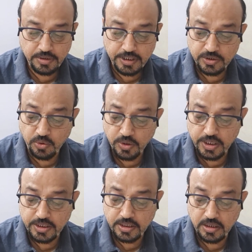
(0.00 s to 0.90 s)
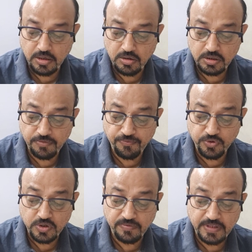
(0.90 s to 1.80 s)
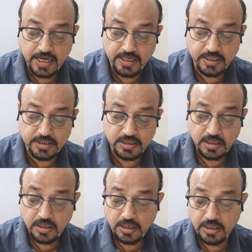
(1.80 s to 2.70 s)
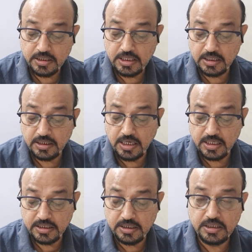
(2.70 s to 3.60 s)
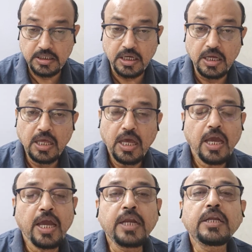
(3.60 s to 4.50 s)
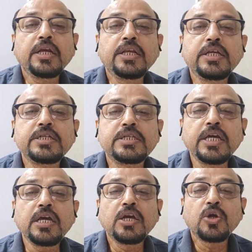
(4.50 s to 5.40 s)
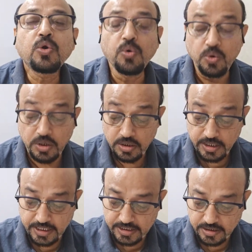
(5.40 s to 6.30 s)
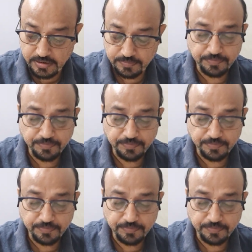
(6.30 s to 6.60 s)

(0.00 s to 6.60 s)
is located along the foot of the Andes in southern Argentina, and it is a cold desert.